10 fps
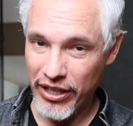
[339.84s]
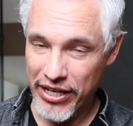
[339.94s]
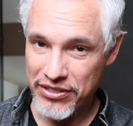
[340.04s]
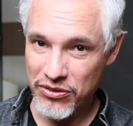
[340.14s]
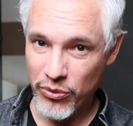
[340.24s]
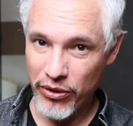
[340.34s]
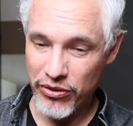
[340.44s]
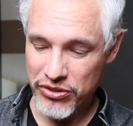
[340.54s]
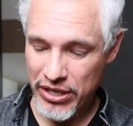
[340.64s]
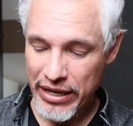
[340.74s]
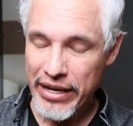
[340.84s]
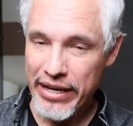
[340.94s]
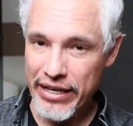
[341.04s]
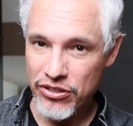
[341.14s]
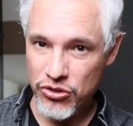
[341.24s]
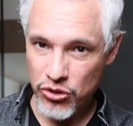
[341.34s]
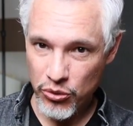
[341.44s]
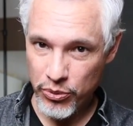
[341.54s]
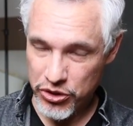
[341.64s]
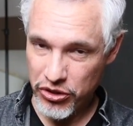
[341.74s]
glasses wearers is
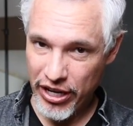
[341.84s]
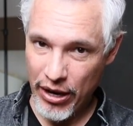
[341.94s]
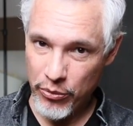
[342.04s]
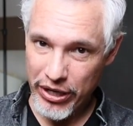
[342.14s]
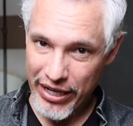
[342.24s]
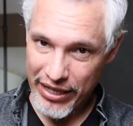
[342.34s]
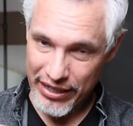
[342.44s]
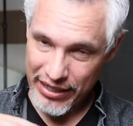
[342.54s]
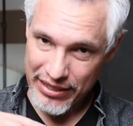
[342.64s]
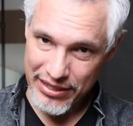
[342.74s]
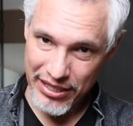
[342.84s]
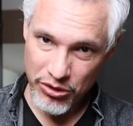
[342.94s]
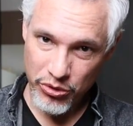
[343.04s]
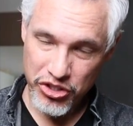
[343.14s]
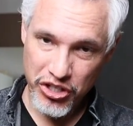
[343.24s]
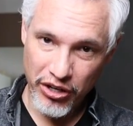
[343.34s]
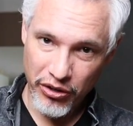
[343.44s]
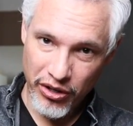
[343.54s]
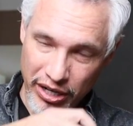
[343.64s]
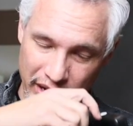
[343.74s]
to put your camera in continuous
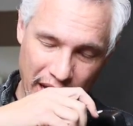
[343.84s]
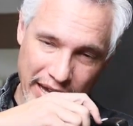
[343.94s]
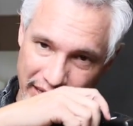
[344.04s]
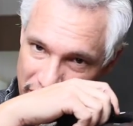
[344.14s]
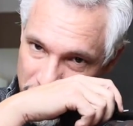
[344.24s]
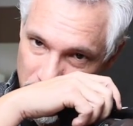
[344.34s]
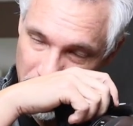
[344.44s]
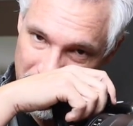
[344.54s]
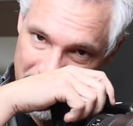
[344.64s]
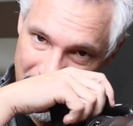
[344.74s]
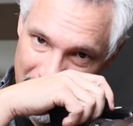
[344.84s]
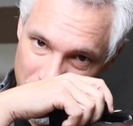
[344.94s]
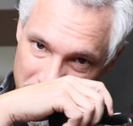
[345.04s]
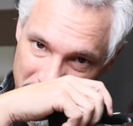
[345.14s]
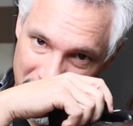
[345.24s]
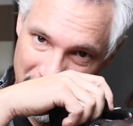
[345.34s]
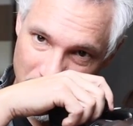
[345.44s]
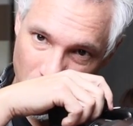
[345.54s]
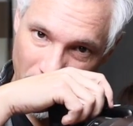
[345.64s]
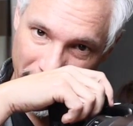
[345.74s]
shutter and then shoot
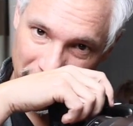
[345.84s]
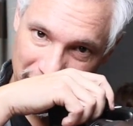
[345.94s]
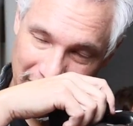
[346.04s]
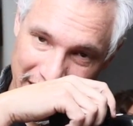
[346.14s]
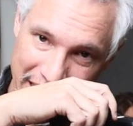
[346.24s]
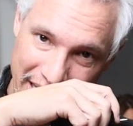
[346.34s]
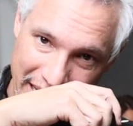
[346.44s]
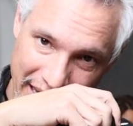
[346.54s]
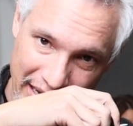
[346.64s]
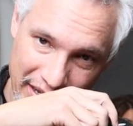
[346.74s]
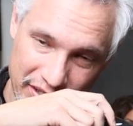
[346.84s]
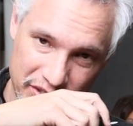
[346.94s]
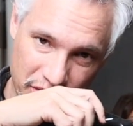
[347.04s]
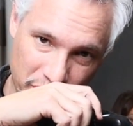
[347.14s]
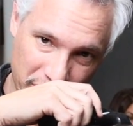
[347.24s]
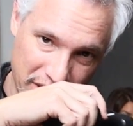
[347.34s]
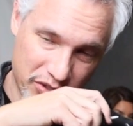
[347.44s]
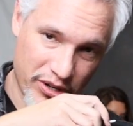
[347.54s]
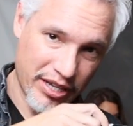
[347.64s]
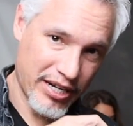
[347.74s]
continuously while leaning in. So
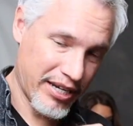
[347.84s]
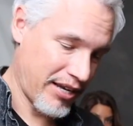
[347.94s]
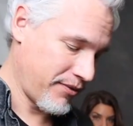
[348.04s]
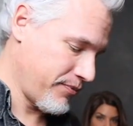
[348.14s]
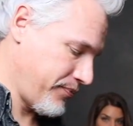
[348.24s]
let's try that again.